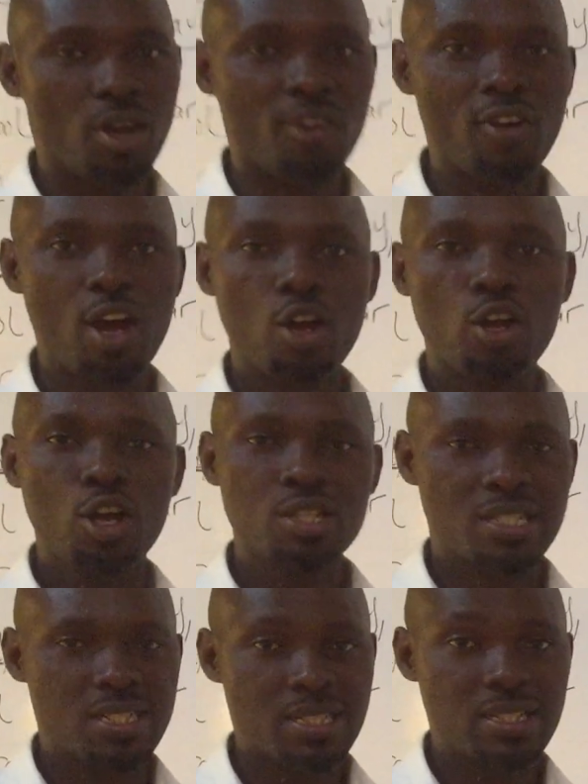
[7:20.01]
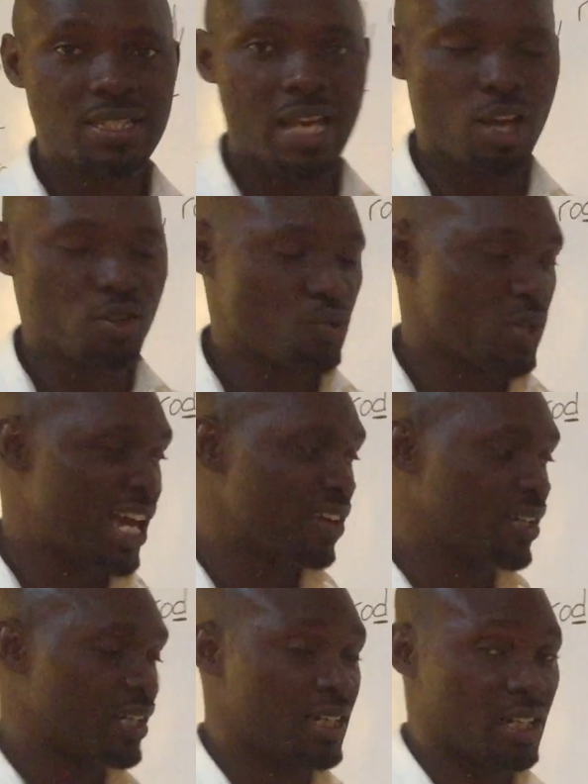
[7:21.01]
of consonant sounds we
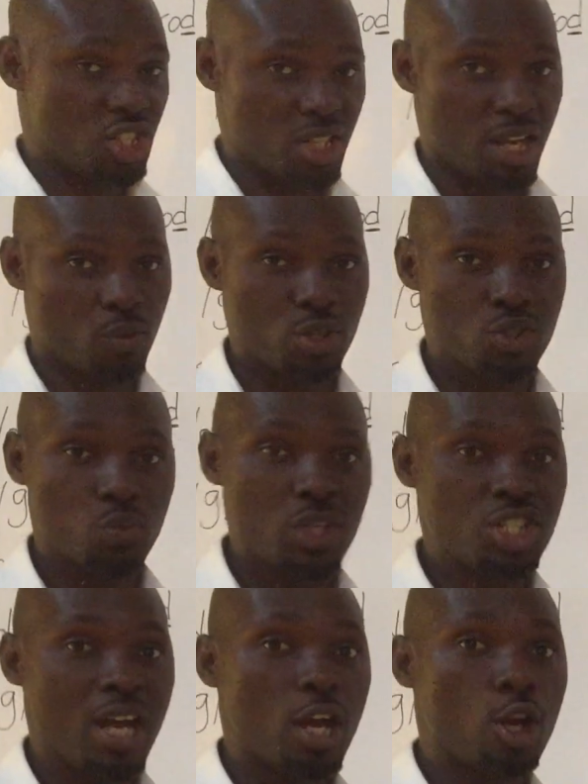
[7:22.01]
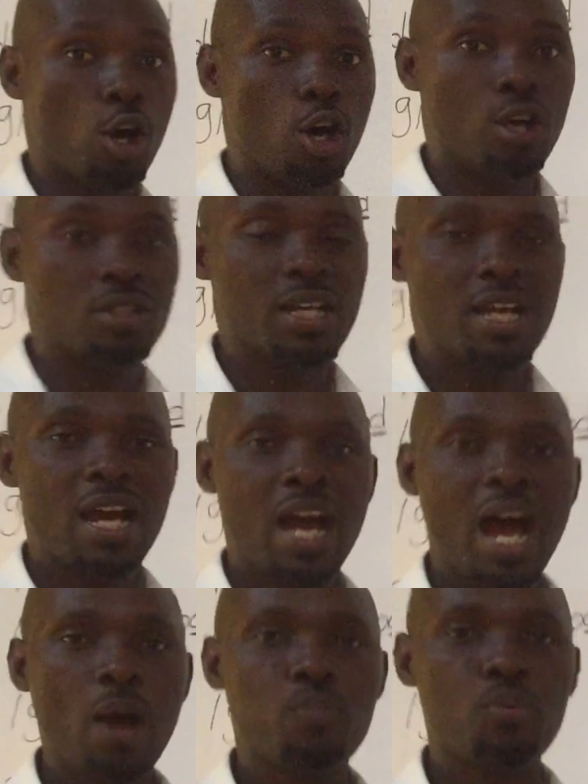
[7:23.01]
have in English language, which are called
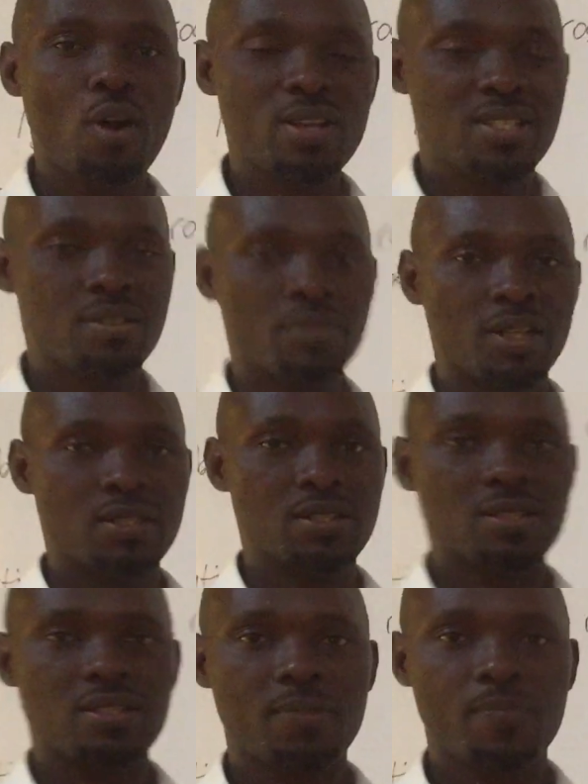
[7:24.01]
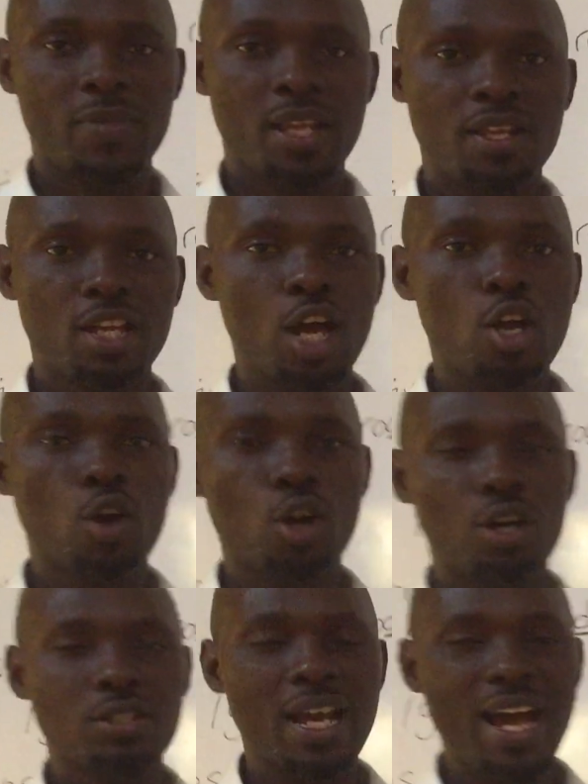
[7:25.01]
approximants. They are
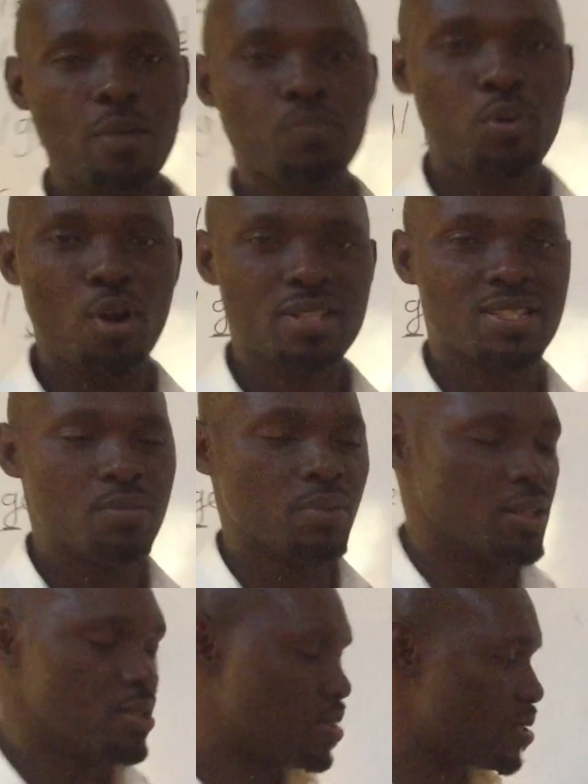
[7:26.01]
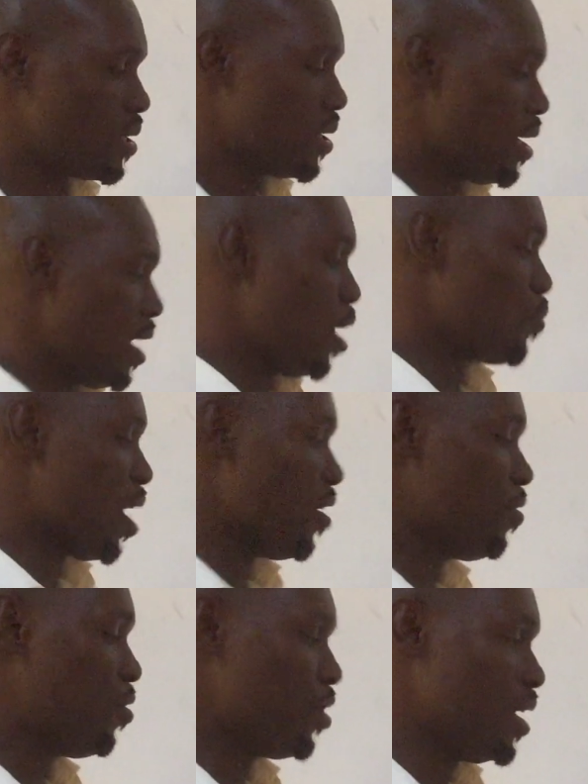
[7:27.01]
called approximants. And we
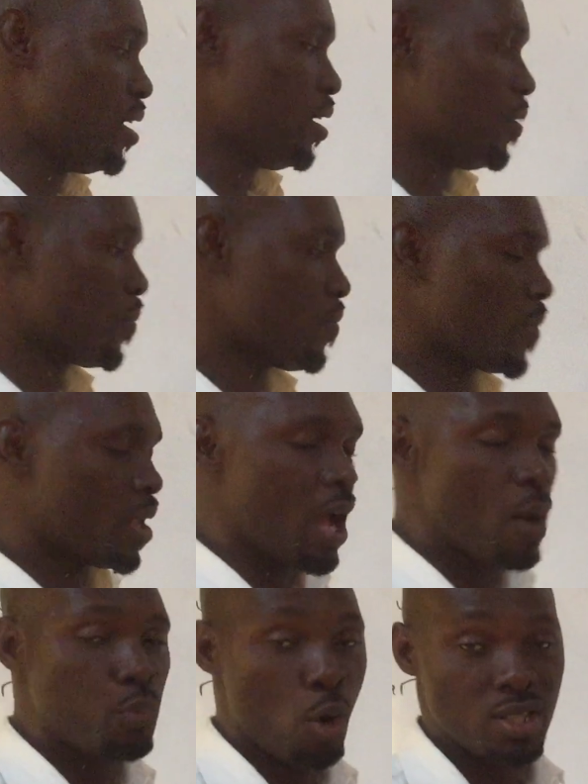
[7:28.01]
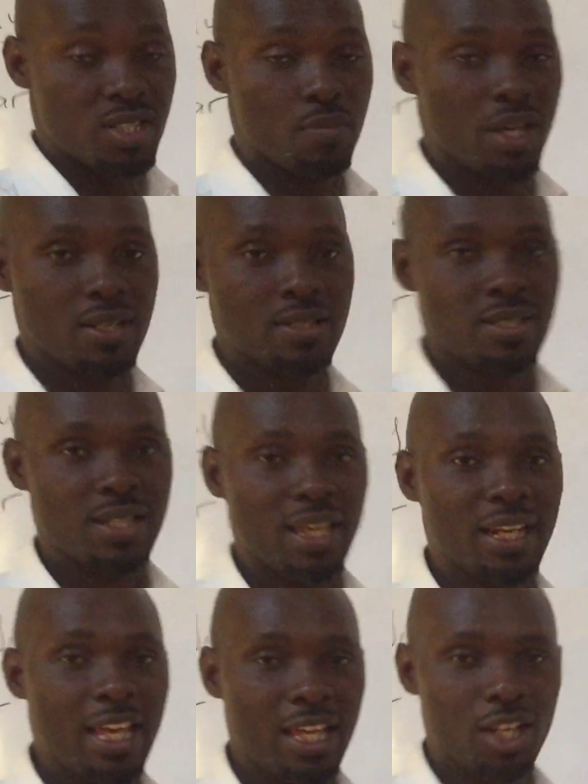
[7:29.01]
have three approximants
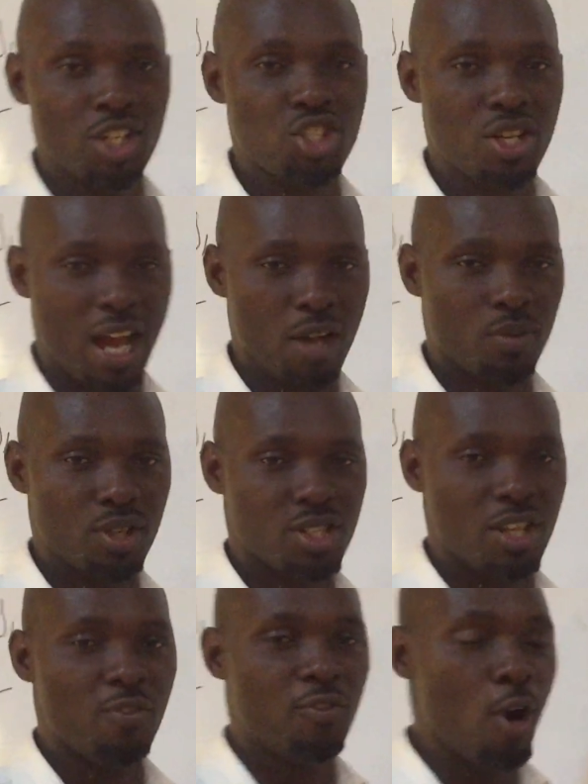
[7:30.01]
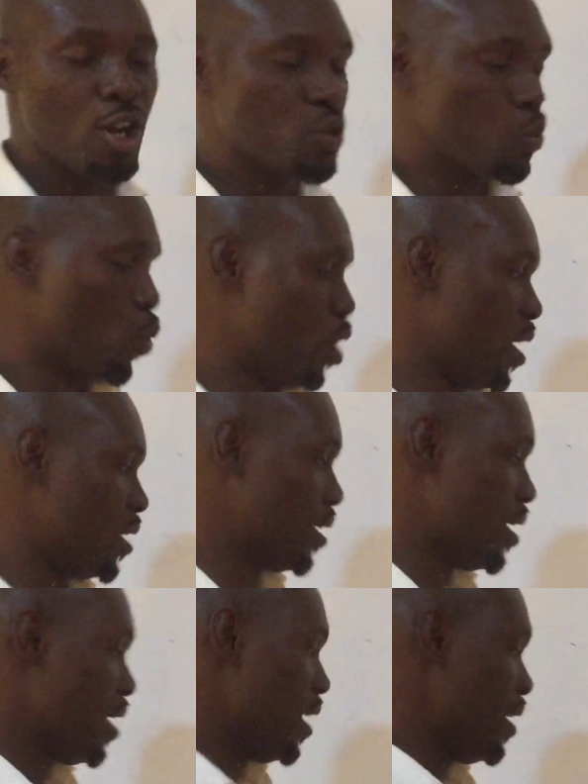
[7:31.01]
in English language. The first
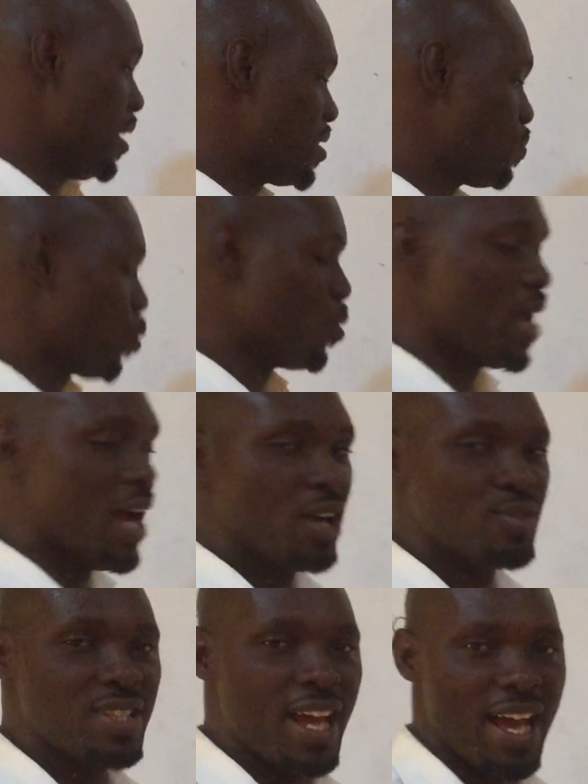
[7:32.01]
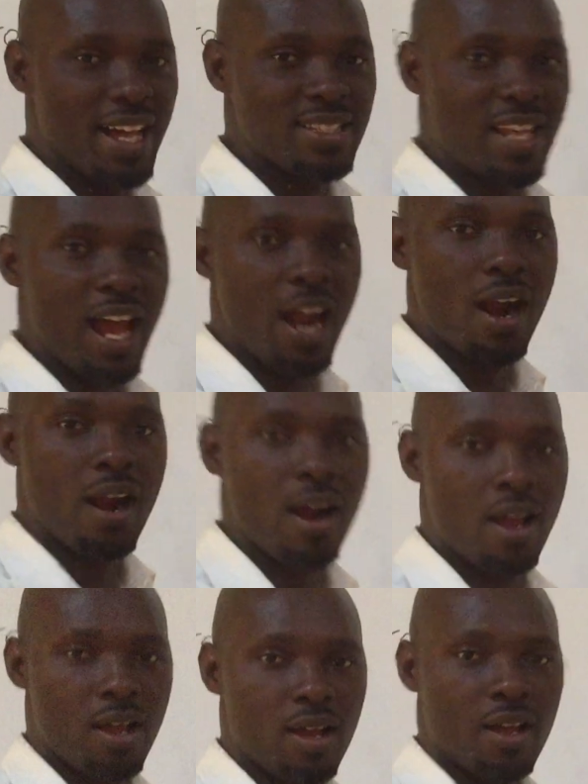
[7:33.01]
one is pronounced as r,